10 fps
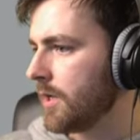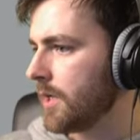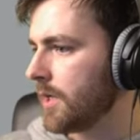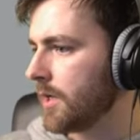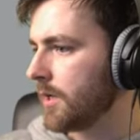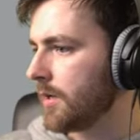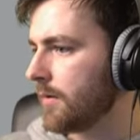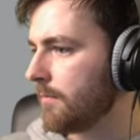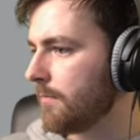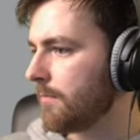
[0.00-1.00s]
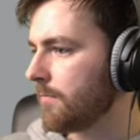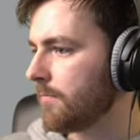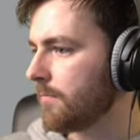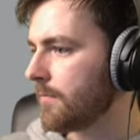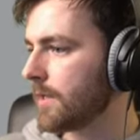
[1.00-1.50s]
Um,
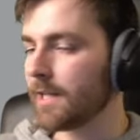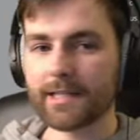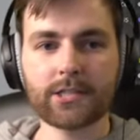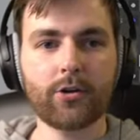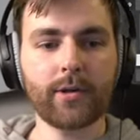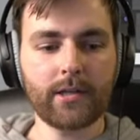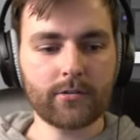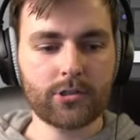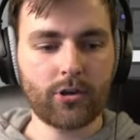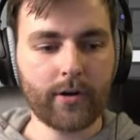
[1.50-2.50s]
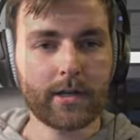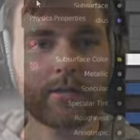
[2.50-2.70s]
yeah, let's go in the... Sorry.